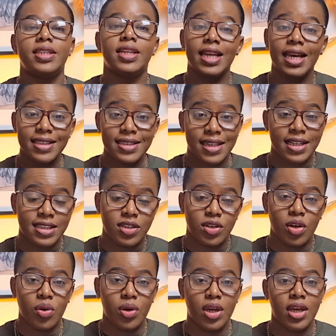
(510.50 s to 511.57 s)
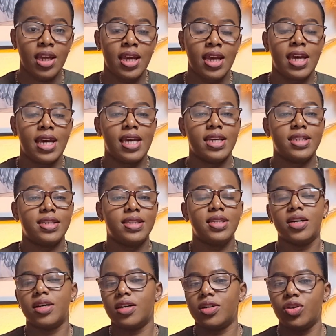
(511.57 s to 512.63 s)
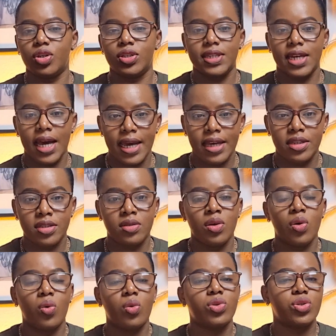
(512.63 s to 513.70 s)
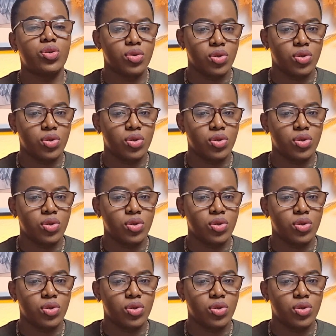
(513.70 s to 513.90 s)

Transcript: The next category is your ties to